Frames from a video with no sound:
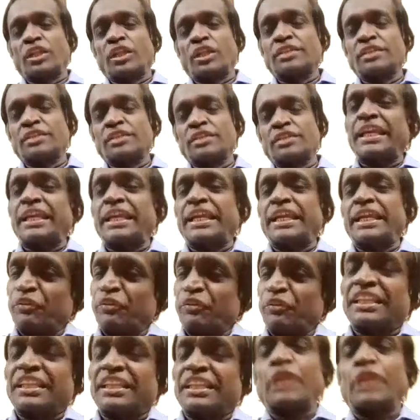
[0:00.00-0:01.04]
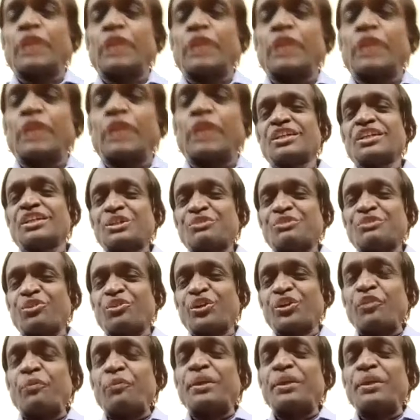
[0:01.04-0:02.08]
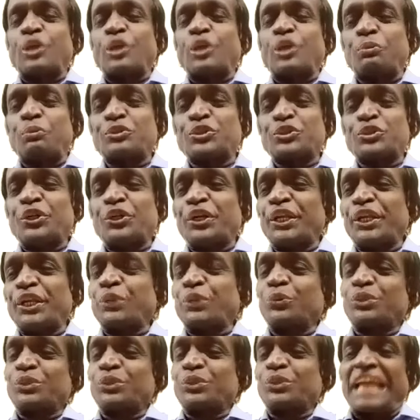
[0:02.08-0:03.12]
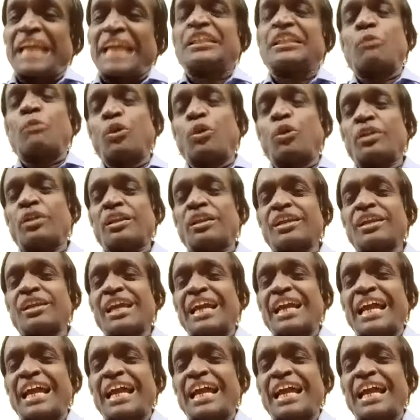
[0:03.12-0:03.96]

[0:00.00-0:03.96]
in every way. Thank you so much for giving me this opportunity to thank them all,